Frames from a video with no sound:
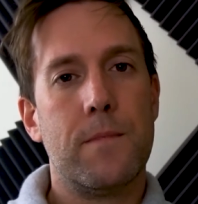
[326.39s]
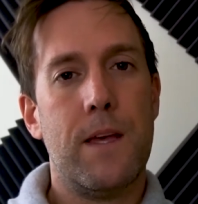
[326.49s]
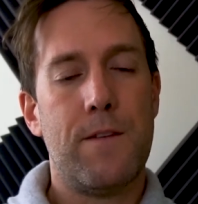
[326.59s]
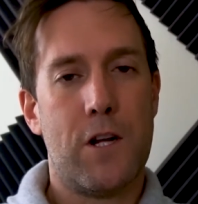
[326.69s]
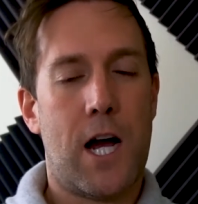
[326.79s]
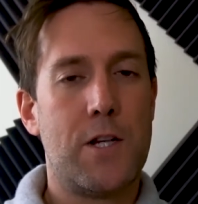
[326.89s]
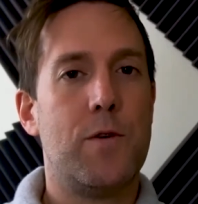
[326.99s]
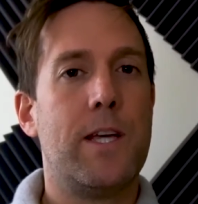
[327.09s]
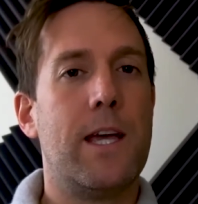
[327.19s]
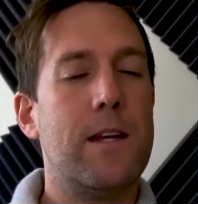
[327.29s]
if you're not
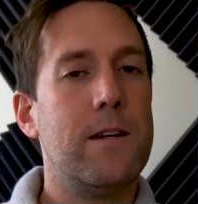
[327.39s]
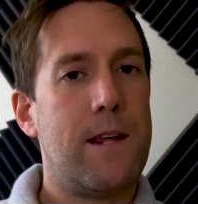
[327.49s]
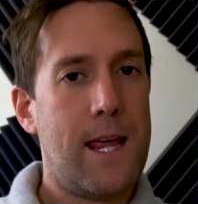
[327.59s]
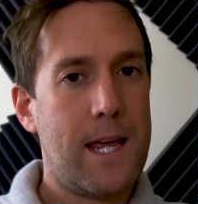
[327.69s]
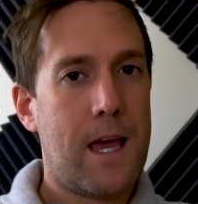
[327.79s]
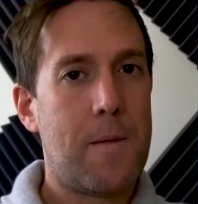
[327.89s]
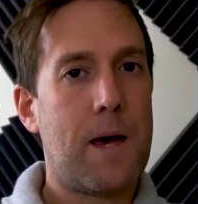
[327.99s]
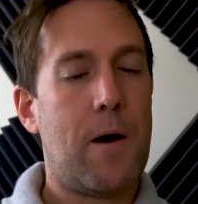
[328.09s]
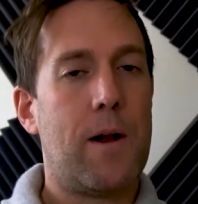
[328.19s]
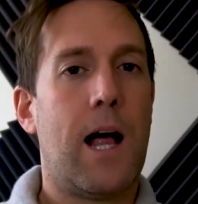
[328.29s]
doing
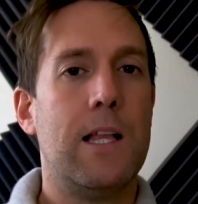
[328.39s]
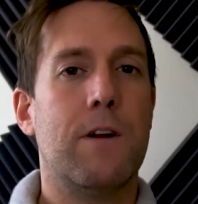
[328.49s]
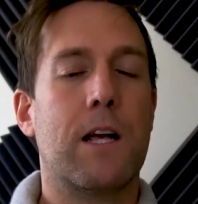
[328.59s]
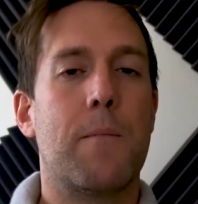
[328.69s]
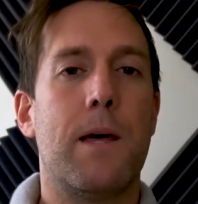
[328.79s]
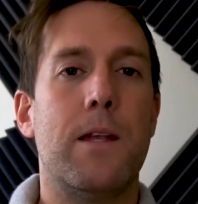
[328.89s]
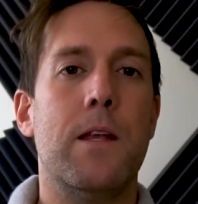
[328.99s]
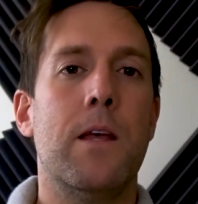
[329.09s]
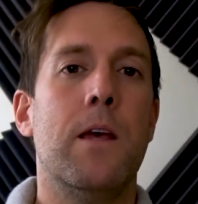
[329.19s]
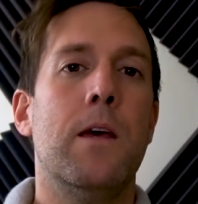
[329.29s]
Daygame, I would highly recommend
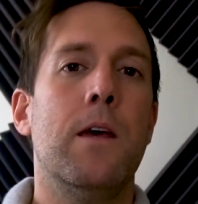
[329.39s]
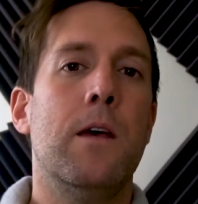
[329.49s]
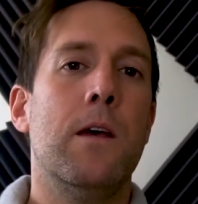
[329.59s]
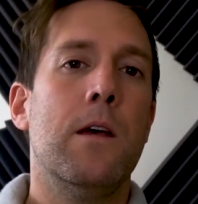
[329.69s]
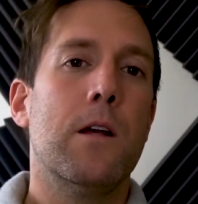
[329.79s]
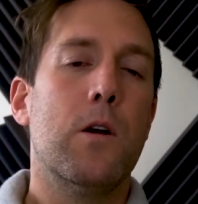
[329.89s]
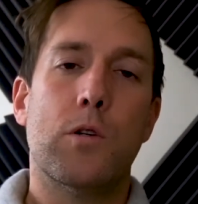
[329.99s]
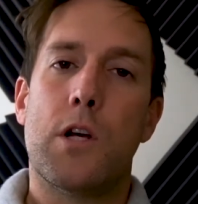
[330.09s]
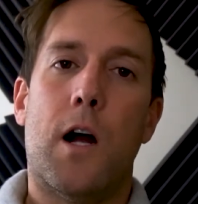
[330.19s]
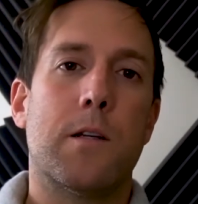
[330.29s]
it. Go
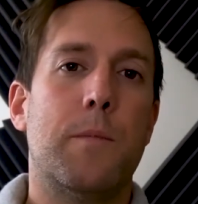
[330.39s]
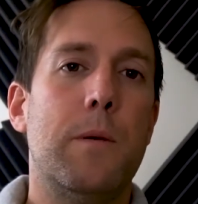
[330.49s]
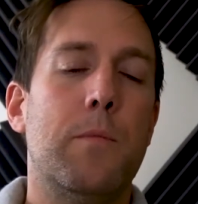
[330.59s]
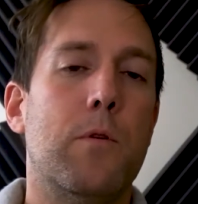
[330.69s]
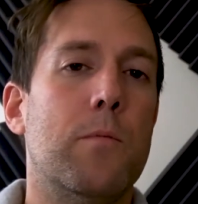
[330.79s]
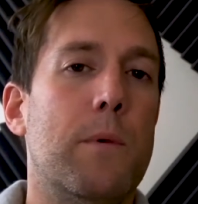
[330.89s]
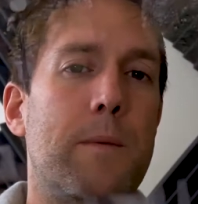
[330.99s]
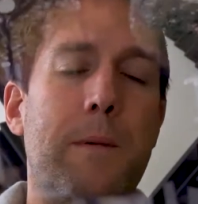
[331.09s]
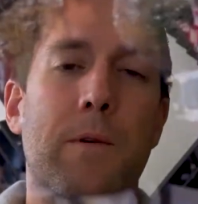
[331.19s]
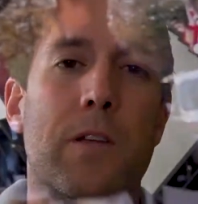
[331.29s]
talk to people,
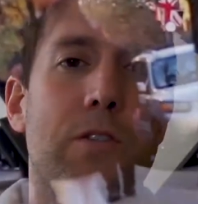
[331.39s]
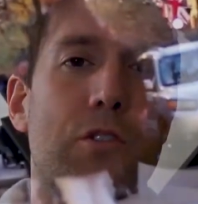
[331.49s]
meet people on the